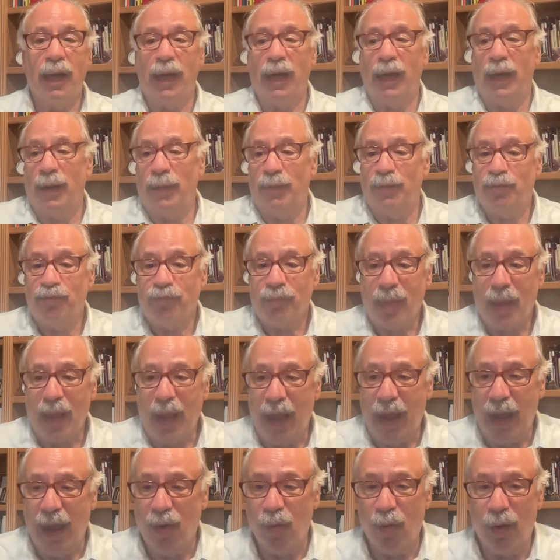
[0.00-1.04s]
Um,
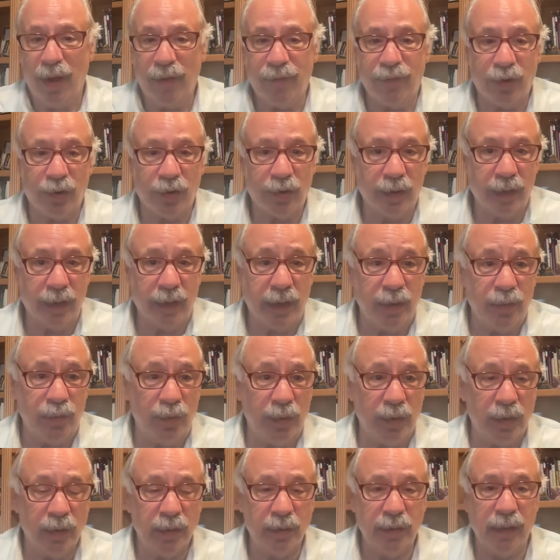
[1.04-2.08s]
However, it
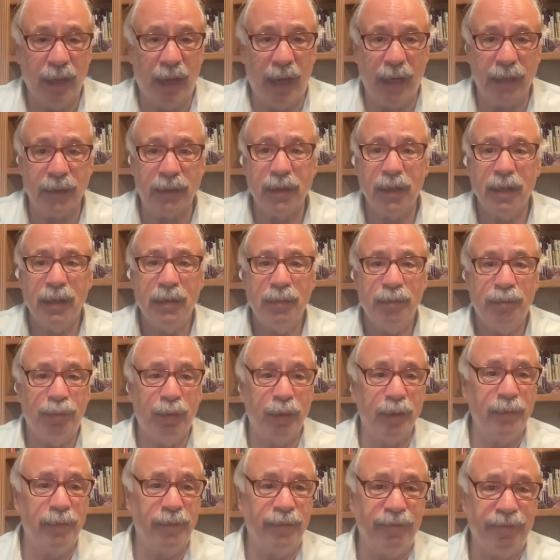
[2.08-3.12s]
will not
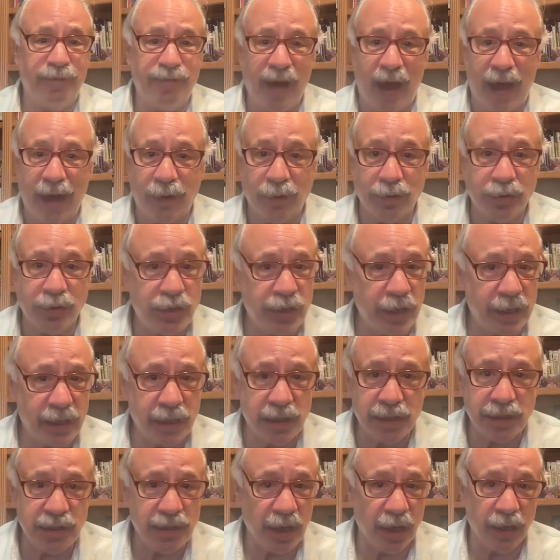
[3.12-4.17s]
put fatter
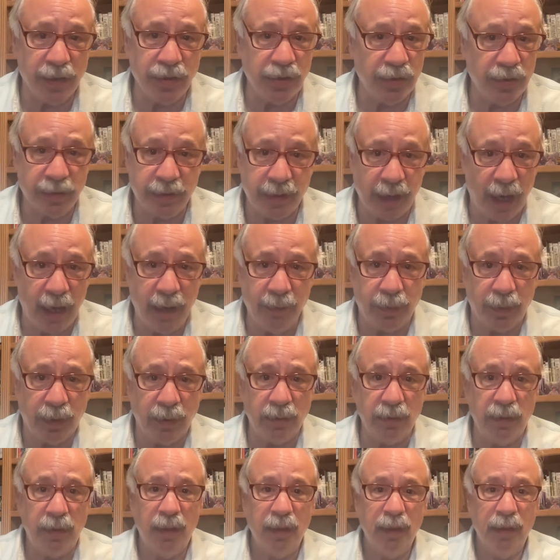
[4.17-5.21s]
chickens on your
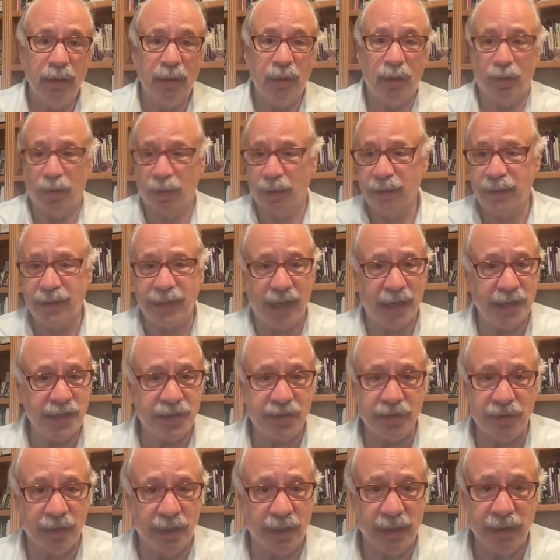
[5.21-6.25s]
table or a
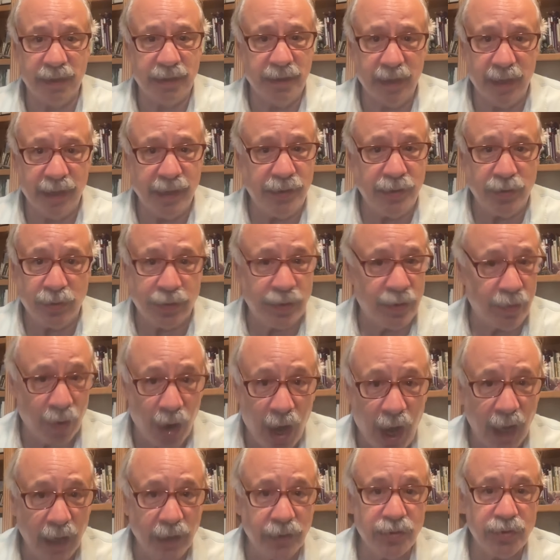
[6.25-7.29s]
Tesla in your
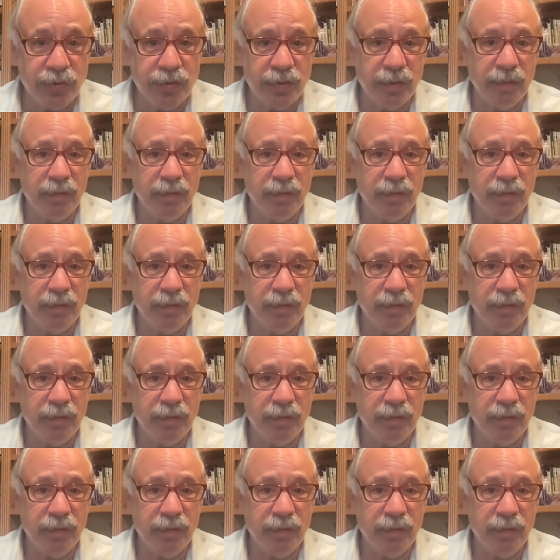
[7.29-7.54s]
garage.